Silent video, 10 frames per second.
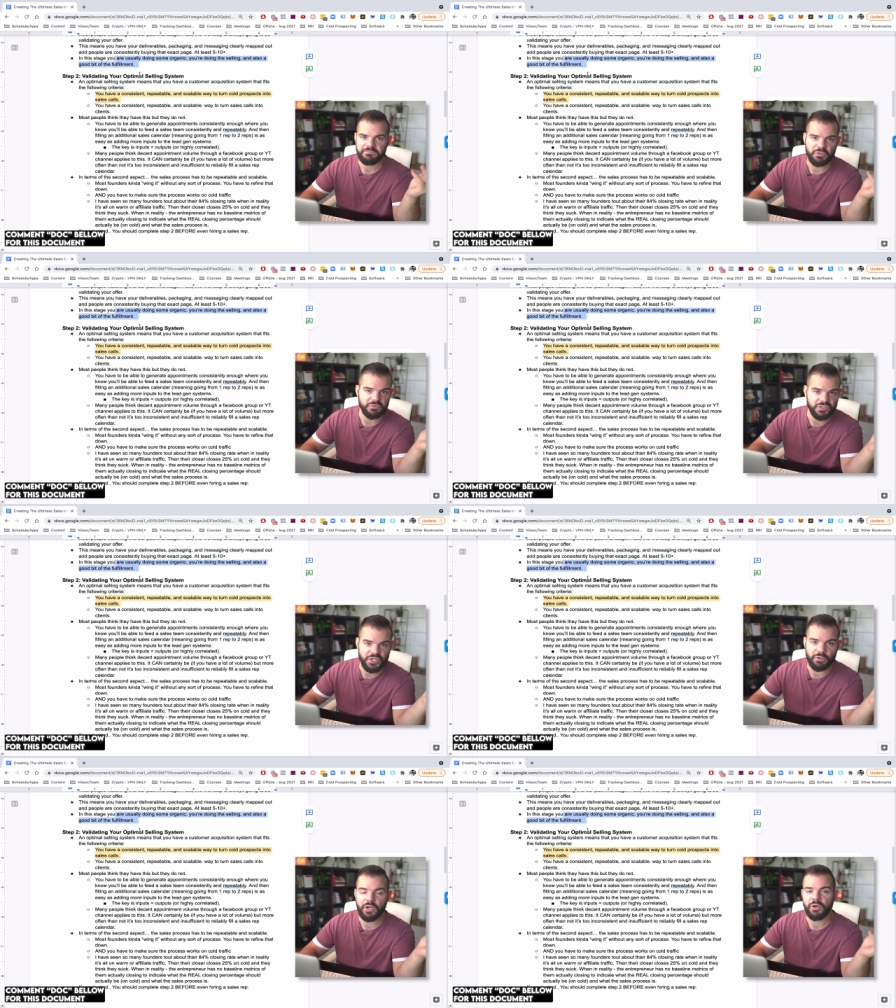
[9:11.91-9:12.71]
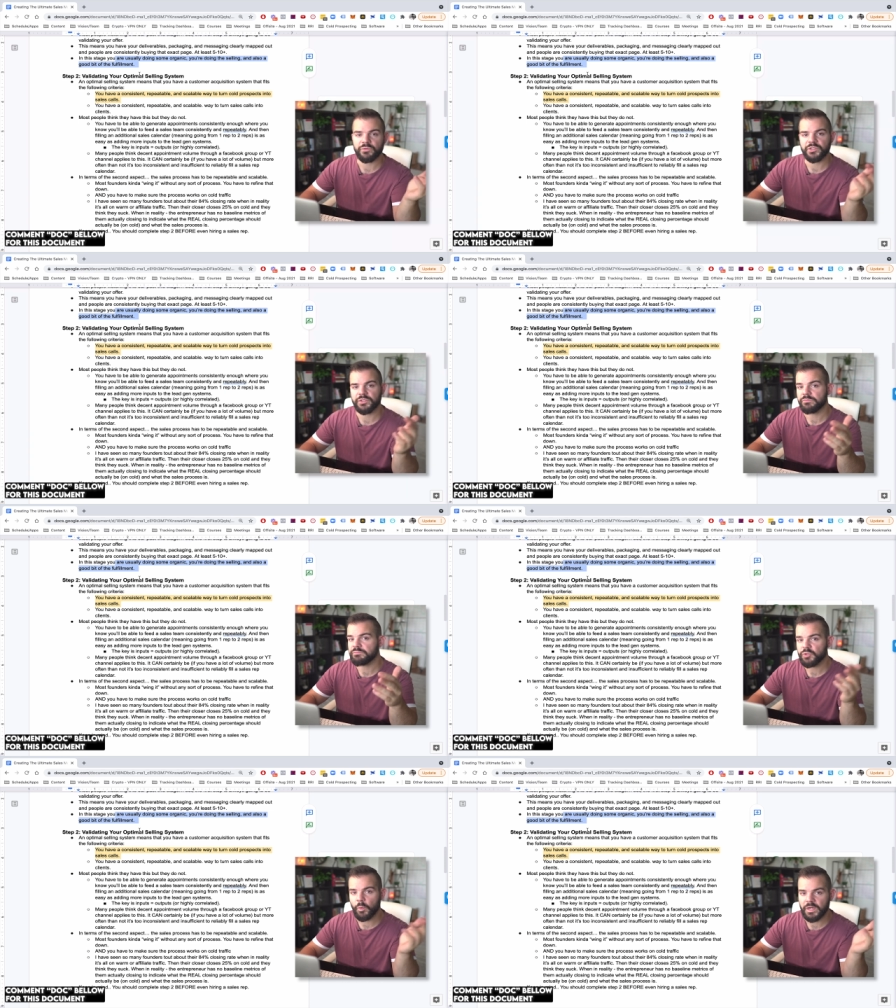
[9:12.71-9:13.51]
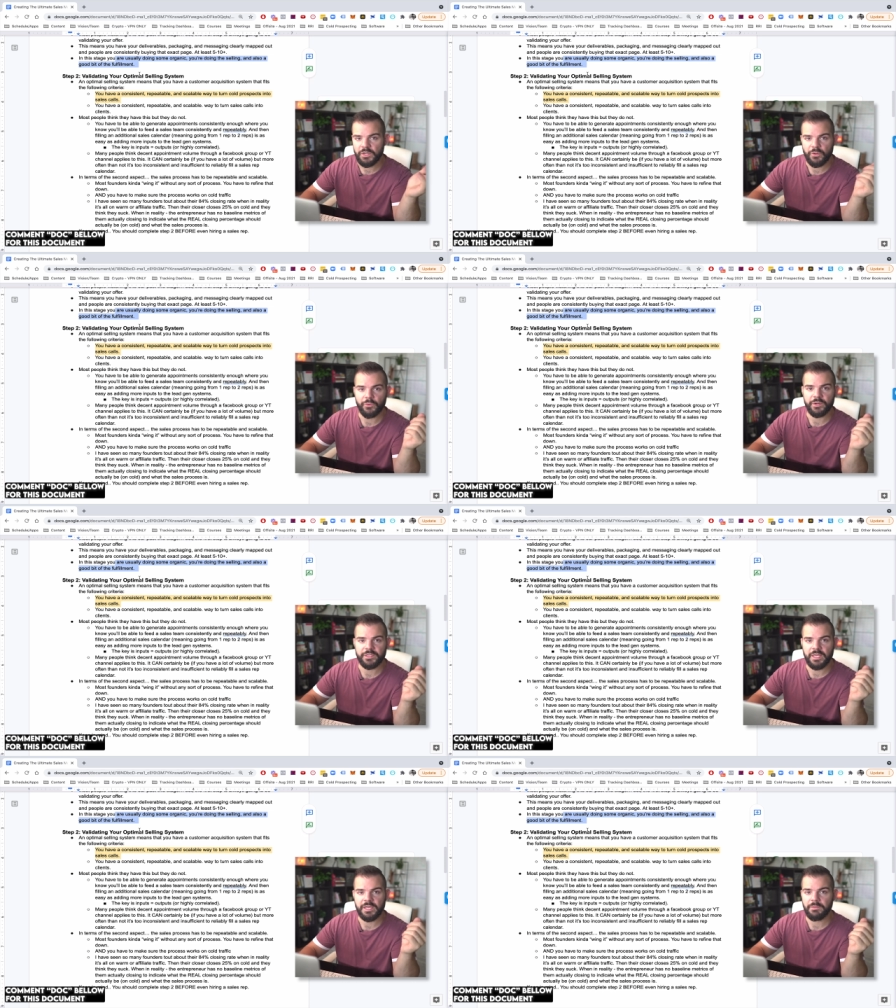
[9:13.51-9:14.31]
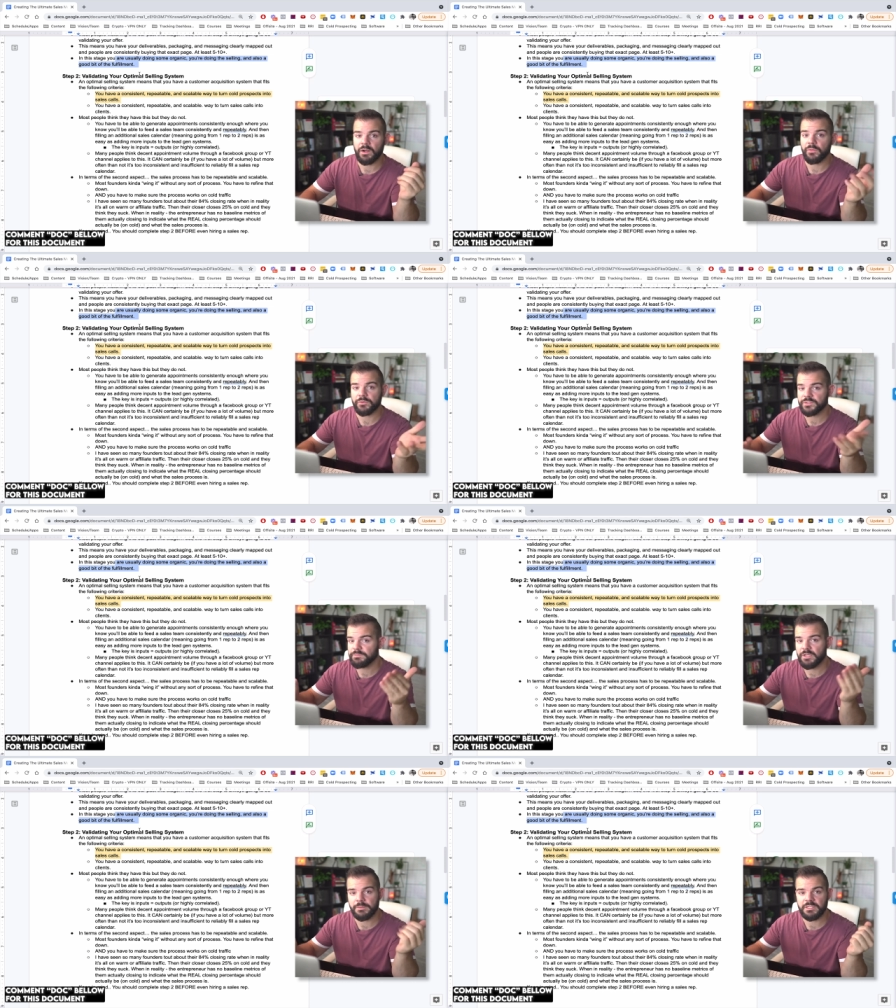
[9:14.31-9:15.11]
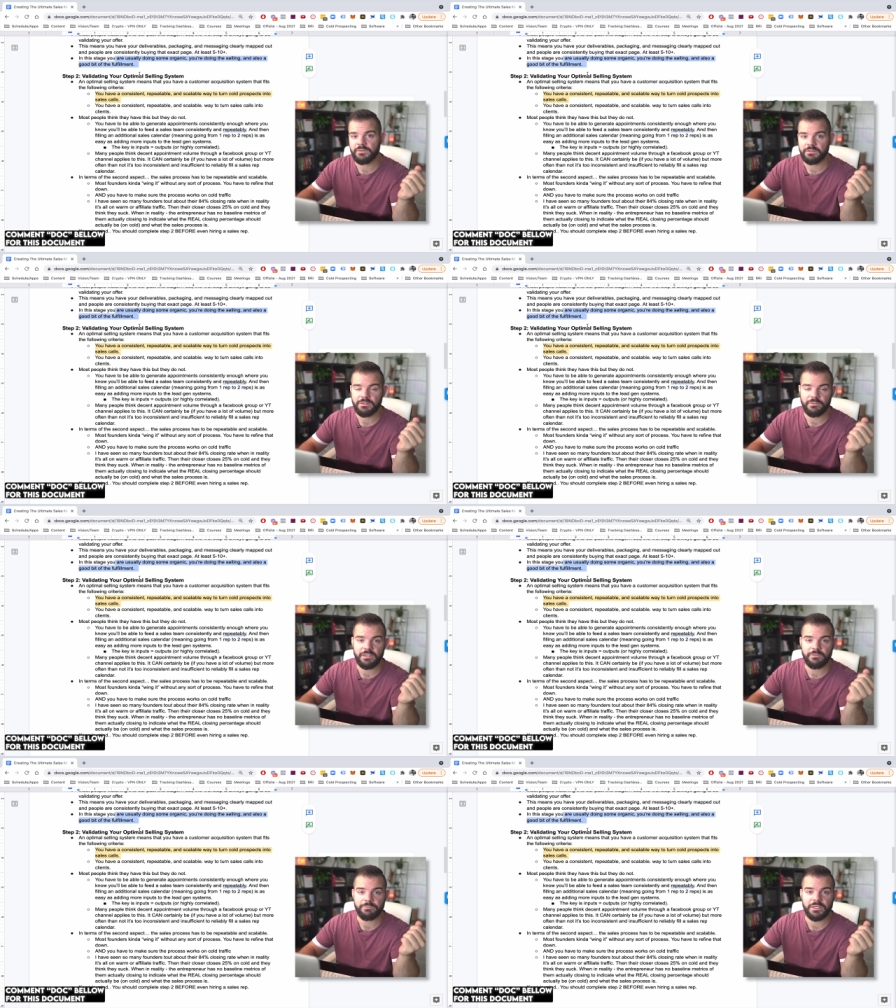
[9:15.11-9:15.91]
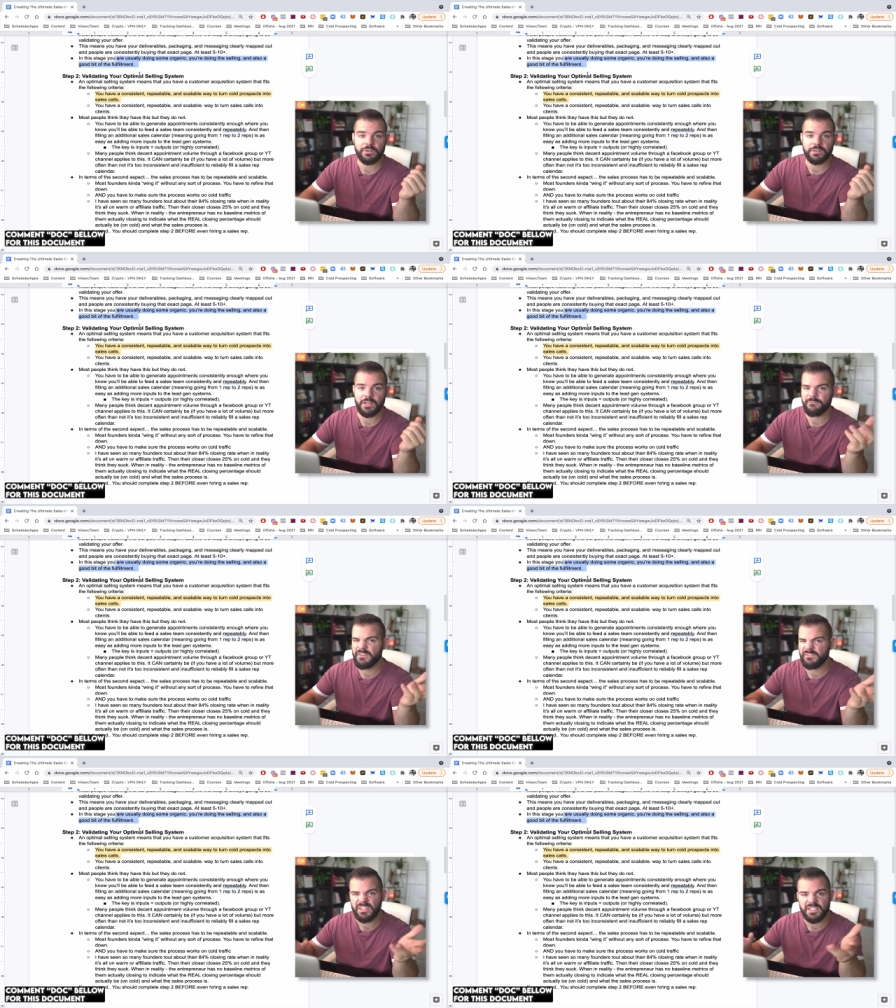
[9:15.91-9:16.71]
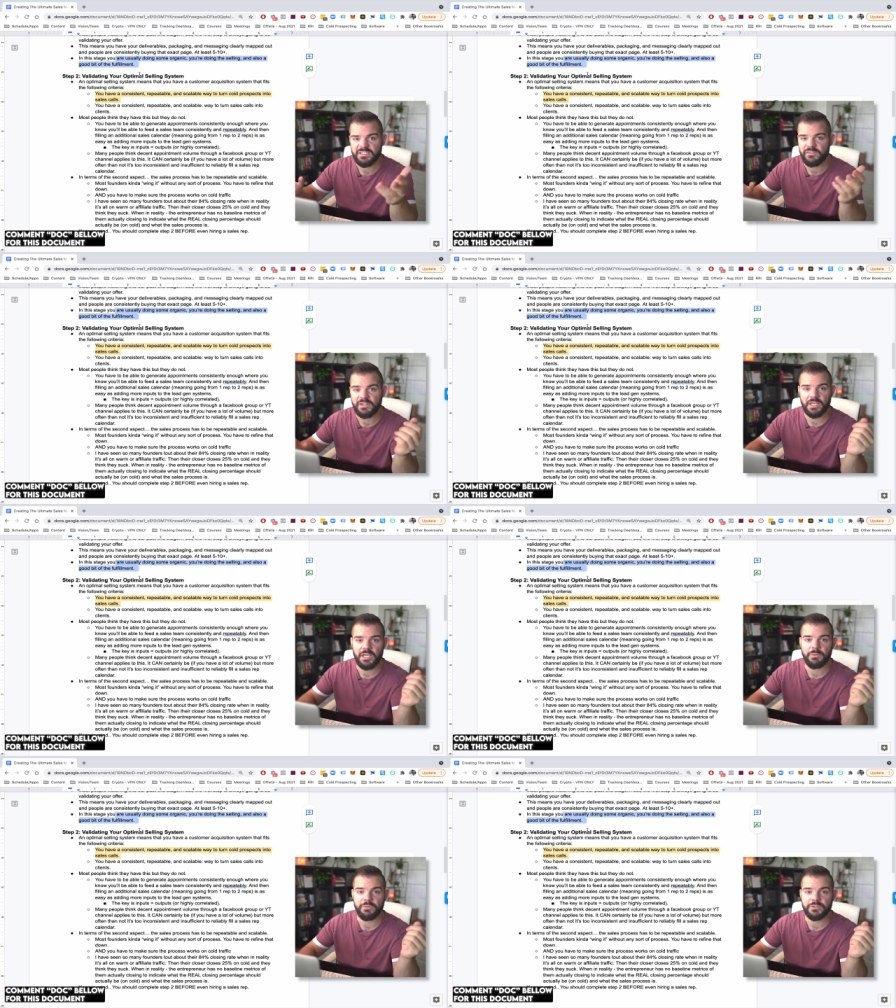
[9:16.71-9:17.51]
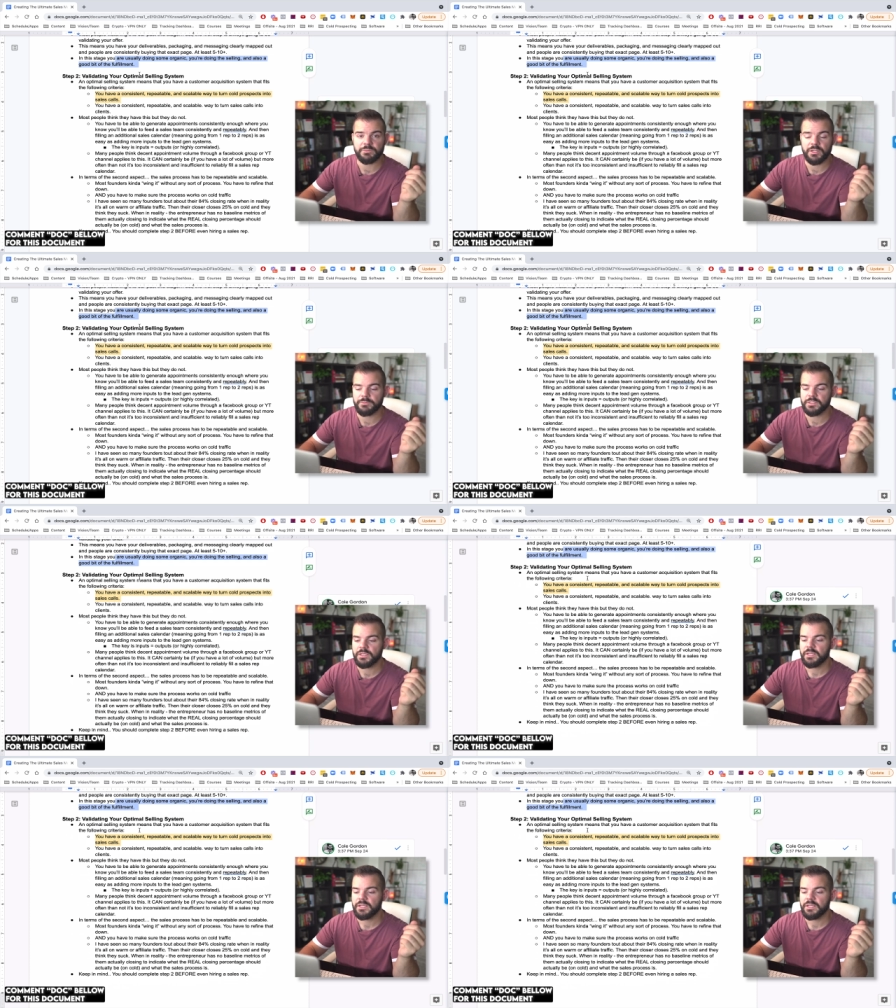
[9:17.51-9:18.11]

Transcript: you know zero to 20 to 30k a month, or sometimes even even bigger than that, 50, 70k a month sometimes.